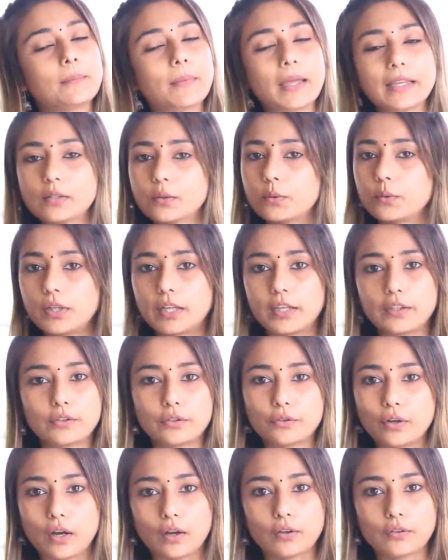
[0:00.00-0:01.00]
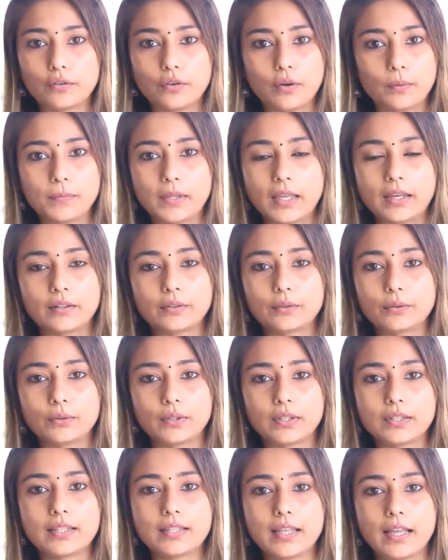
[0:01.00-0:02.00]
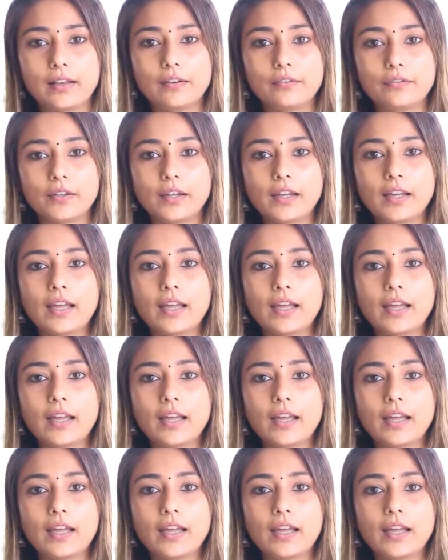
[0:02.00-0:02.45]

my schooling throughout from Dehradun itself.